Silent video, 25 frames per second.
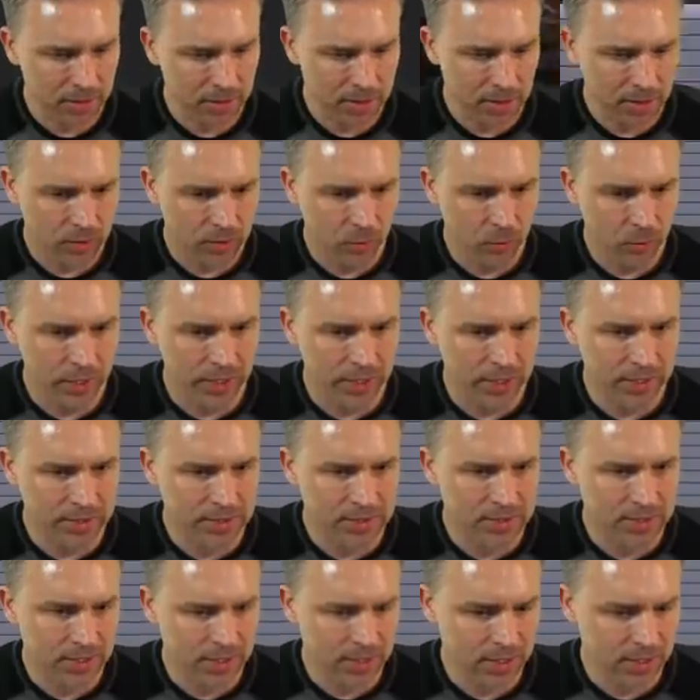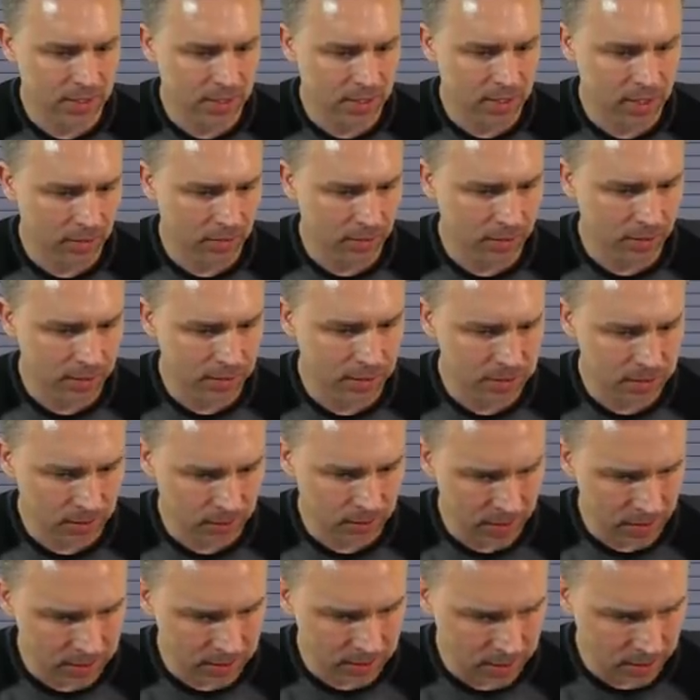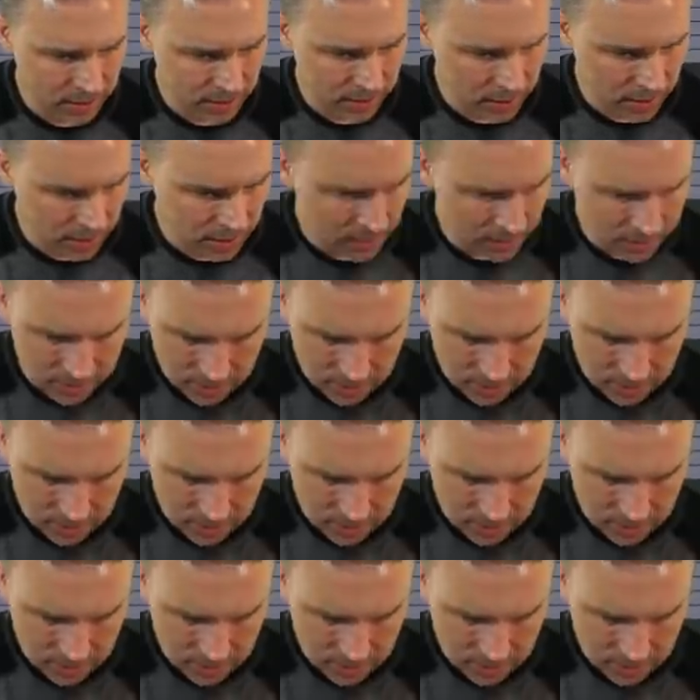We could see, not only is it right down there,